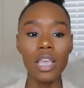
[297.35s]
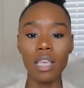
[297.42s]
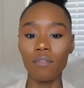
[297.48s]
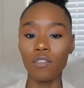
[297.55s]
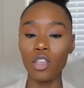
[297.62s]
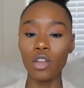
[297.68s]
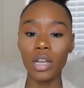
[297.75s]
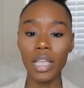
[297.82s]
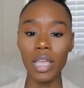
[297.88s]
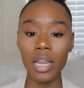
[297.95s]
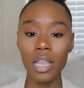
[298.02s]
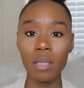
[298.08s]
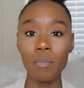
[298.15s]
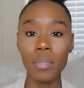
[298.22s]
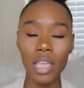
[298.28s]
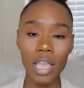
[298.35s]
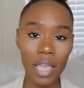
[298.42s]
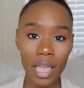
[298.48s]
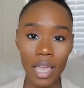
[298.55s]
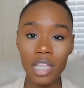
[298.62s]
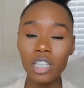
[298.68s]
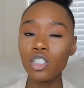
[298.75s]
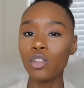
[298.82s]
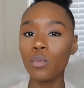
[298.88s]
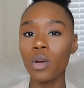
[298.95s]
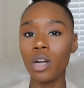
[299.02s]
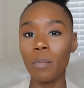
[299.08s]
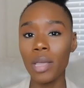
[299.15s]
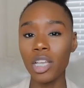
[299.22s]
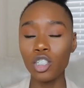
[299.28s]
If you're getting BAH, you
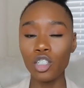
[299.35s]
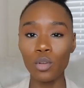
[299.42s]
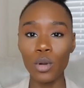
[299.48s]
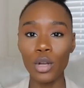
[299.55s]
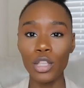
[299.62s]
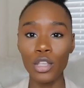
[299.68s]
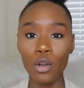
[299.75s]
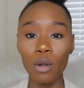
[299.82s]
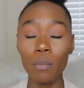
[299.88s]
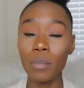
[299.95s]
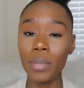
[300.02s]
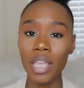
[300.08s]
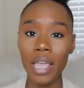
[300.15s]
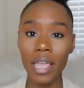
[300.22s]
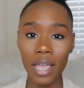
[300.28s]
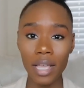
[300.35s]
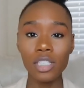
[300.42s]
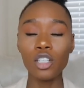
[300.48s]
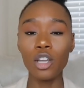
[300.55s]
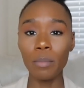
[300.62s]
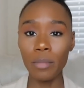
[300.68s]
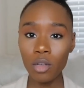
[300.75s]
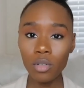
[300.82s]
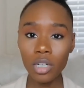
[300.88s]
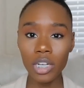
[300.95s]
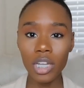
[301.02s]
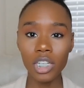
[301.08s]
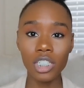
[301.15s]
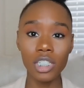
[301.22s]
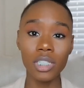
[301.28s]
want to make sure your BAS, your meal
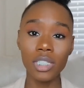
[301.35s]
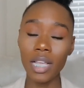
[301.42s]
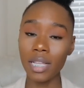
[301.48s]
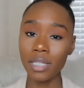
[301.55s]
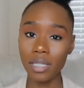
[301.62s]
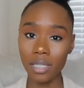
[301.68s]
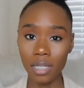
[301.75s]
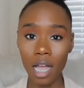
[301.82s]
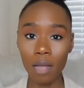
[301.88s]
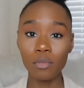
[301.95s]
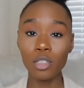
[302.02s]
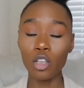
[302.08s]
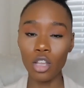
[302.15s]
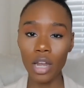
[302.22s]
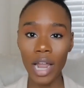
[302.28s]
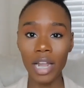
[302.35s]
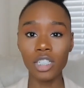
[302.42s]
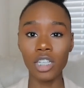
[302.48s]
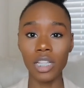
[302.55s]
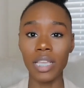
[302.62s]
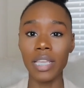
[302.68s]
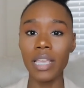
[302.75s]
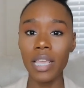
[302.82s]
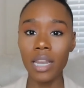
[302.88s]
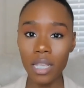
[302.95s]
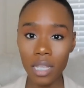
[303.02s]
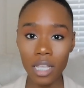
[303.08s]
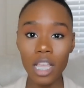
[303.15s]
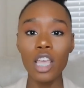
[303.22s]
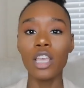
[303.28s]
deductions, has stopped, so you're actually
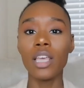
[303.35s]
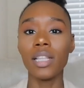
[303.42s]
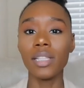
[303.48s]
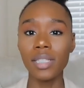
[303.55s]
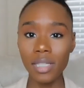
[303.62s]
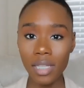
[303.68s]
getting and